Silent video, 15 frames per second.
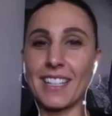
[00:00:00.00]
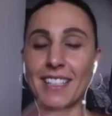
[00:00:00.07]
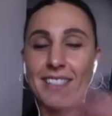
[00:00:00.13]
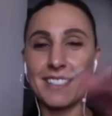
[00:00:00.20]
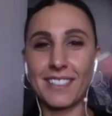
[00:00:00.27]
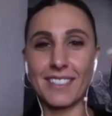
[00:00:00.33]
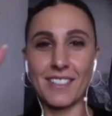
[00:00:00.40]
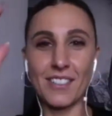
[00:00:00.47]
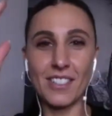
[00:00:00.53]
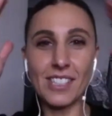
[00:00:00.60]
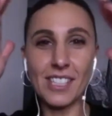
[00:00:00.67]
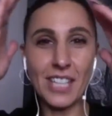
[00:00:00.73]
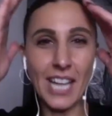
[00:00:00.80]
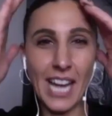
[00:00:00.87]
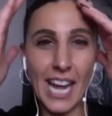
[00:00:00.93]
Yeah.
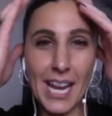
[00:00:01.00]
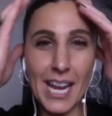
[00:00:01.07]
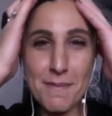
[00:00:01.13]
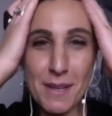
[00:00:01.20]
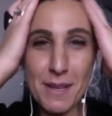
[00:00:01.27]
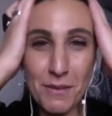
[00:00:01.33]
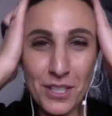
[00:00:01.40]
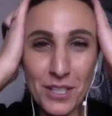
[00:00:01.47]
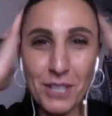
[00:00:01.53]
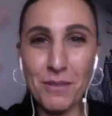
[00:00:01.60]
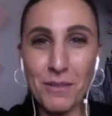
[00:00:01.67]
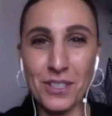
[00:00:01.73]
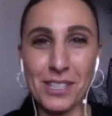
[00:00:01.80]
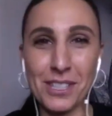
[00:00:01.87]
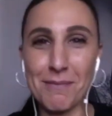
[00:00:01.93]
She's going to hate me when she
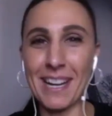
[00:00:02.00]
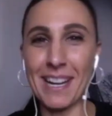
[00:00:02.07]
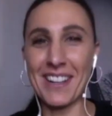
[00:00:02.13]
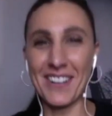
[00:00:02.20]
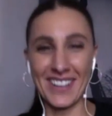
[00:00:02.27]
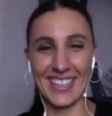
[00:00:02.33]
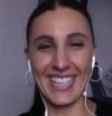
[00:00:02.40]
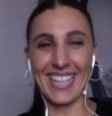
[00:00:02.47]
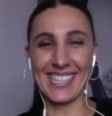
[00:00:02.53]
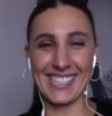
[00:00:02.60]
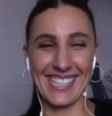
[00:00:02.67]
watches back on this.